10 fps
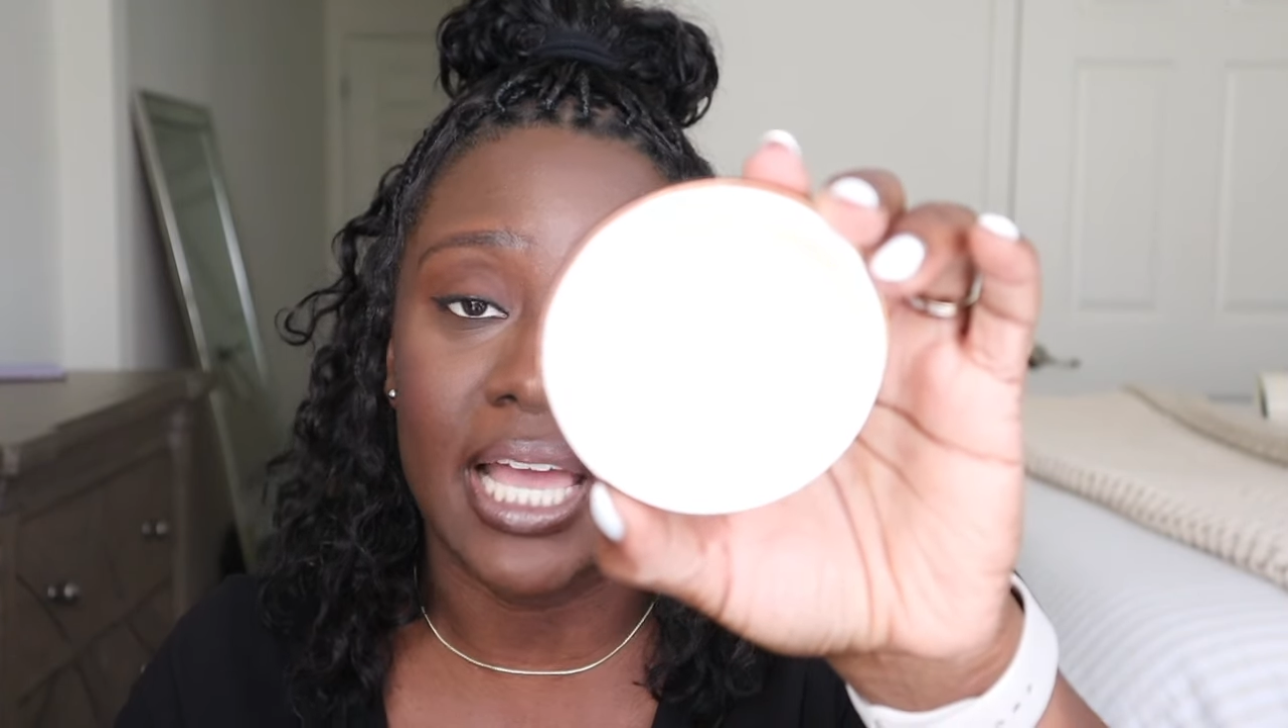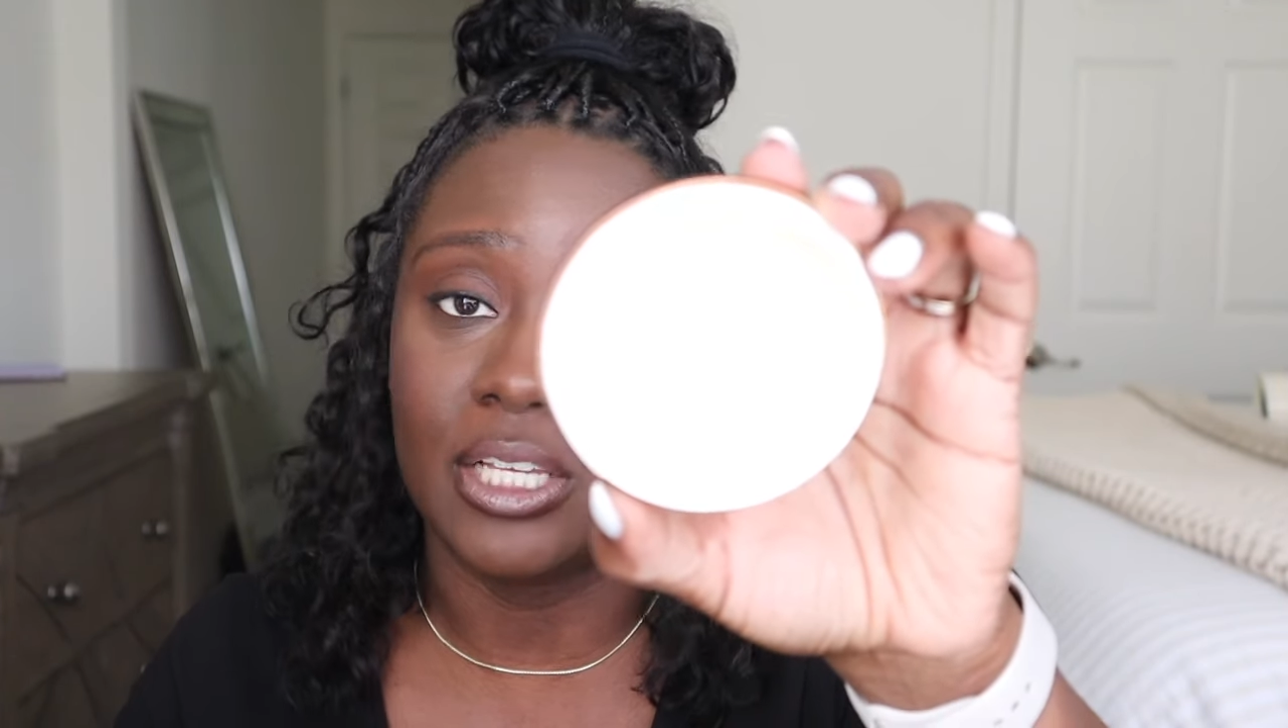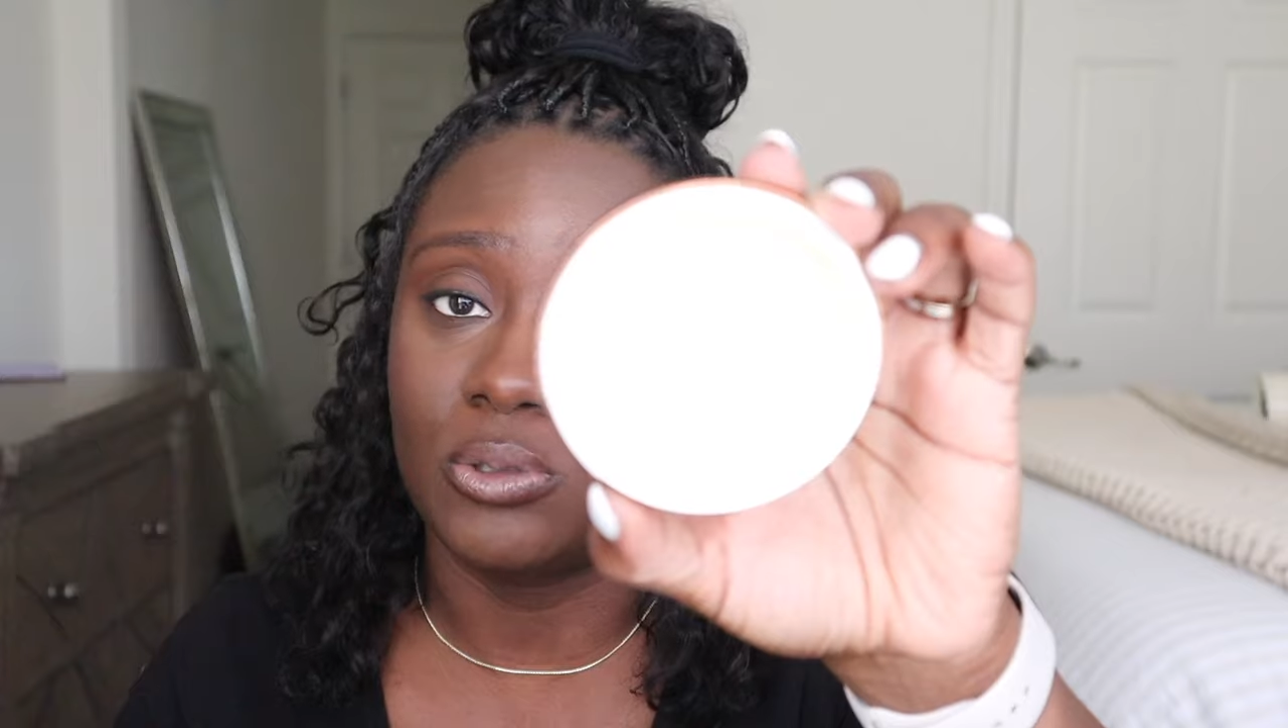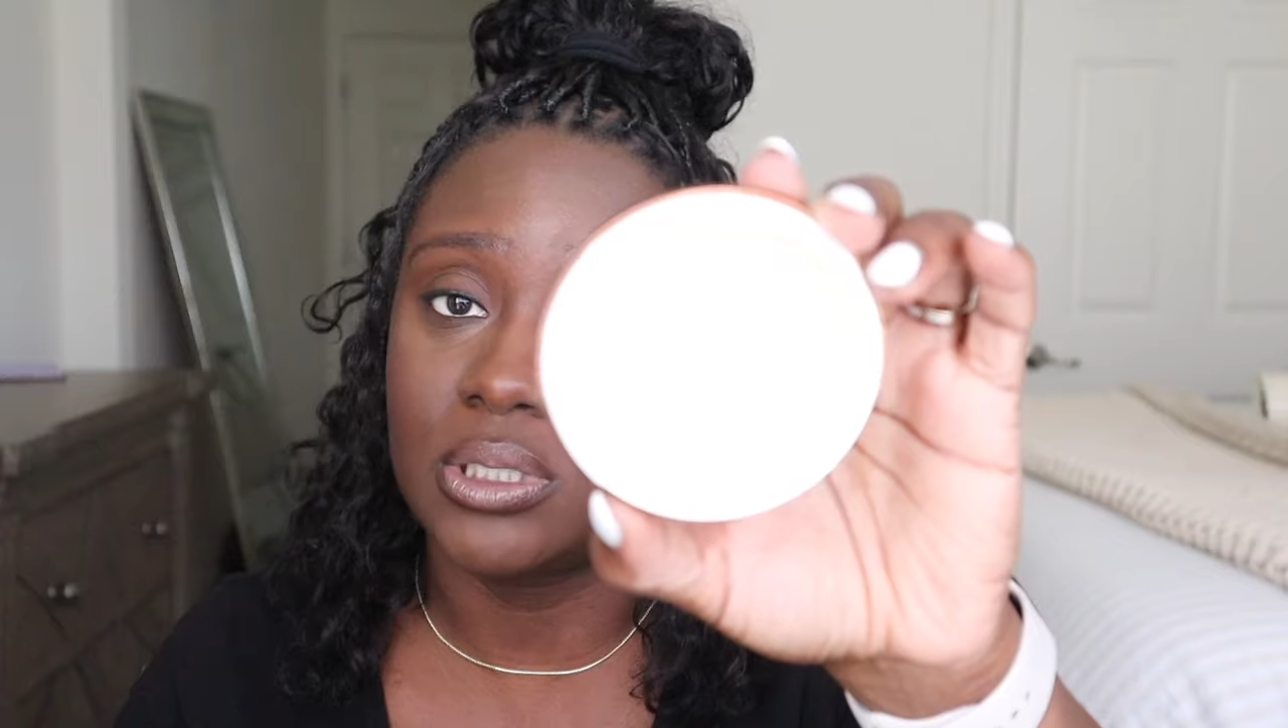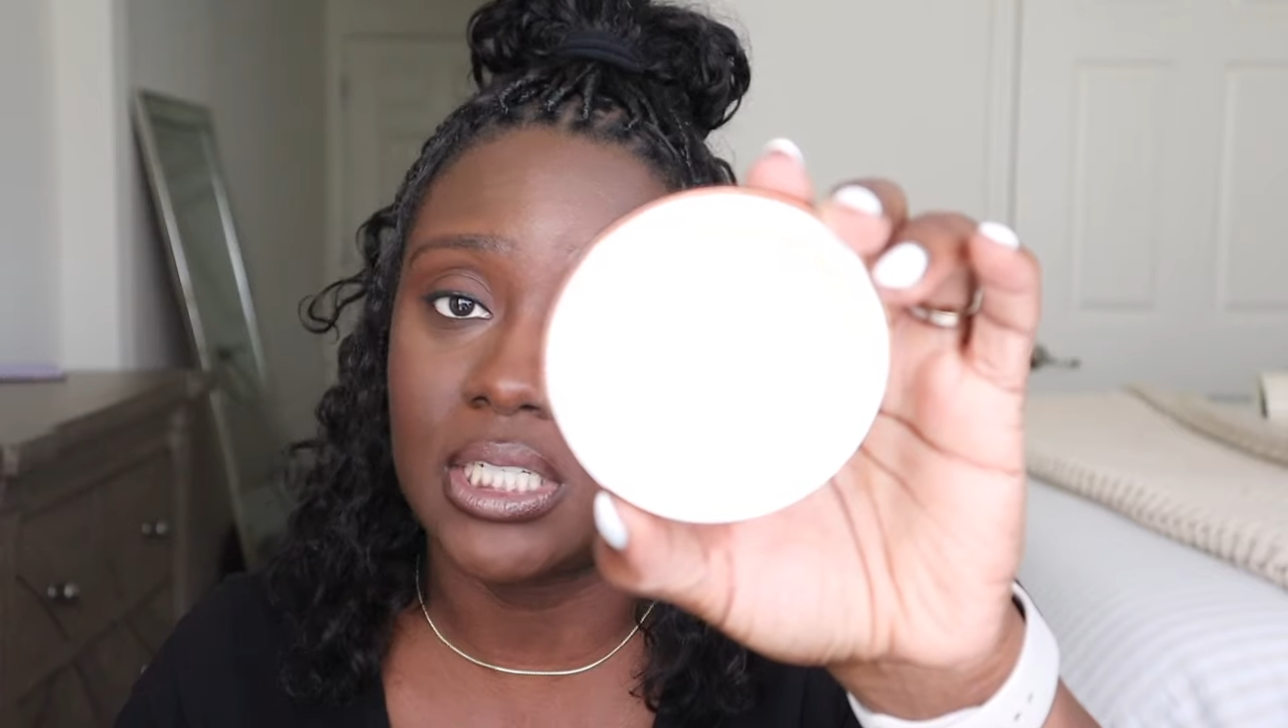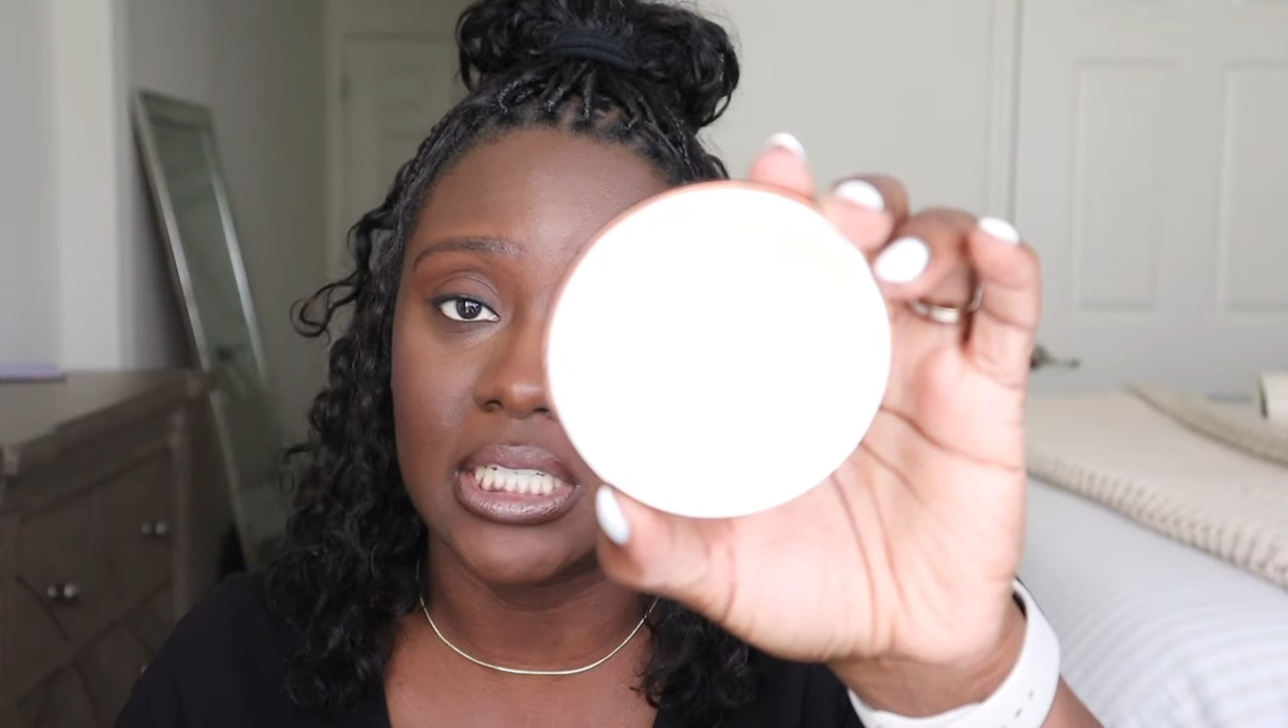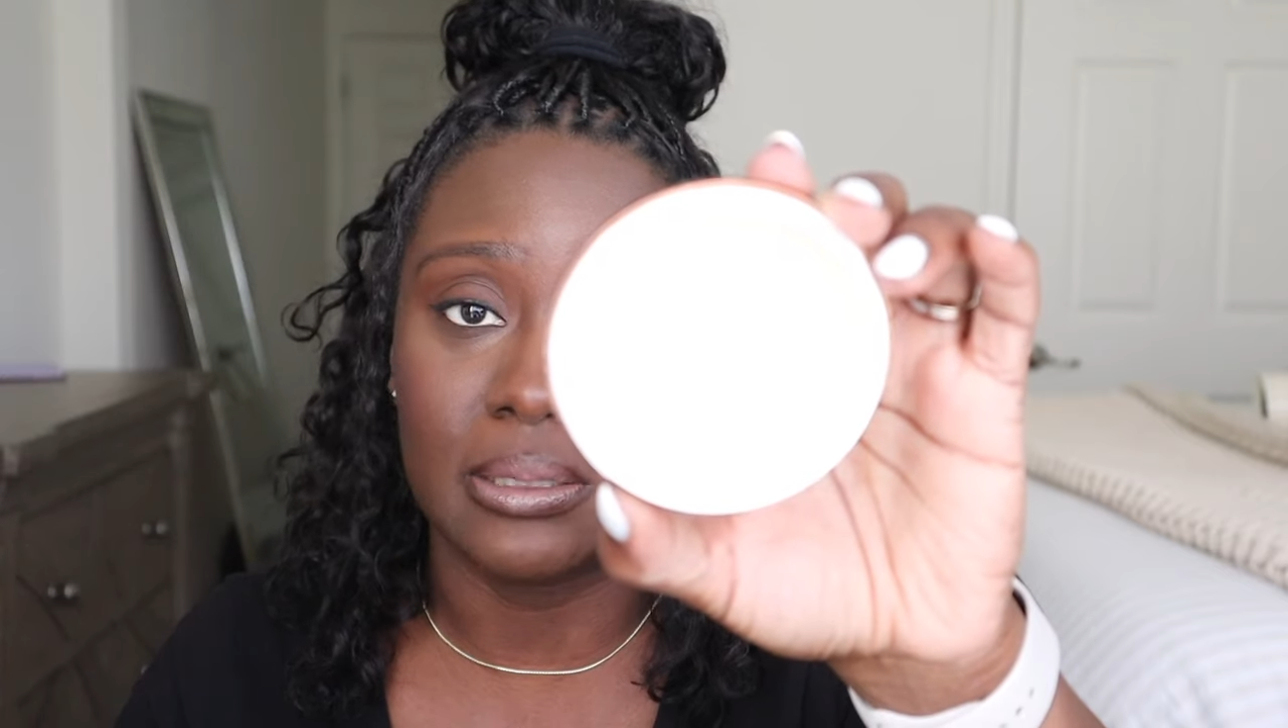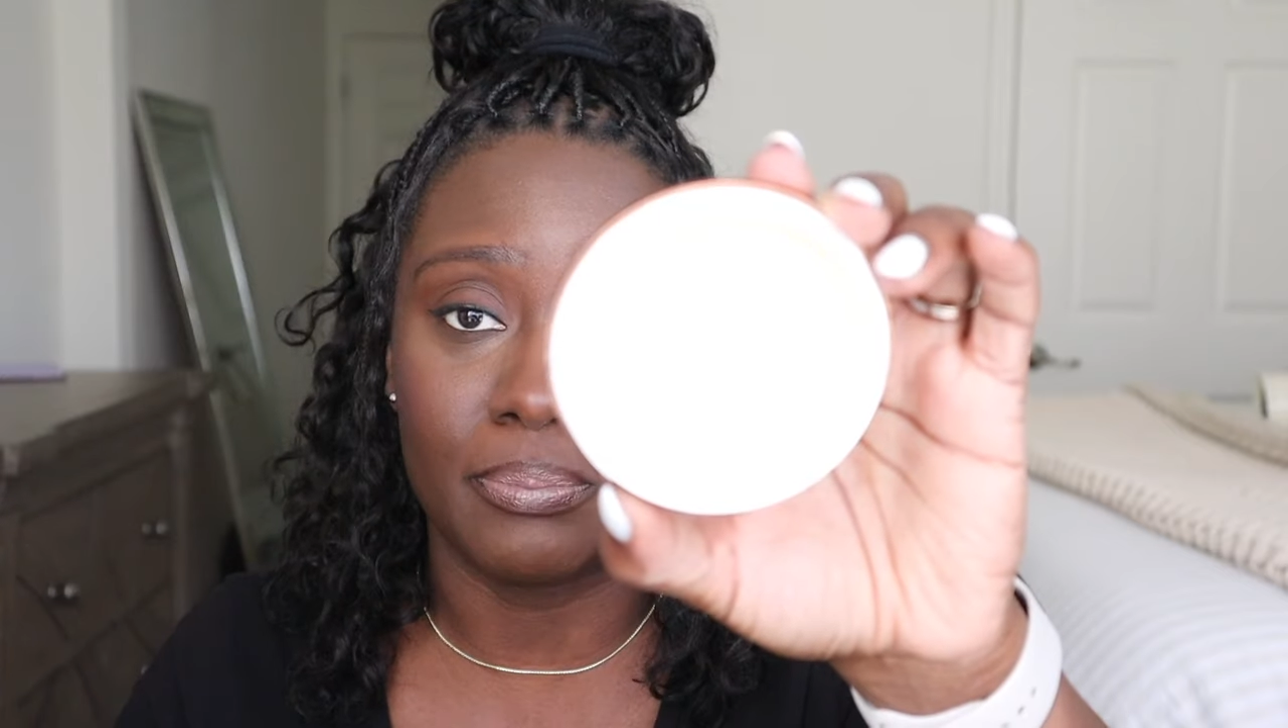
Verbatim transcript: I use it as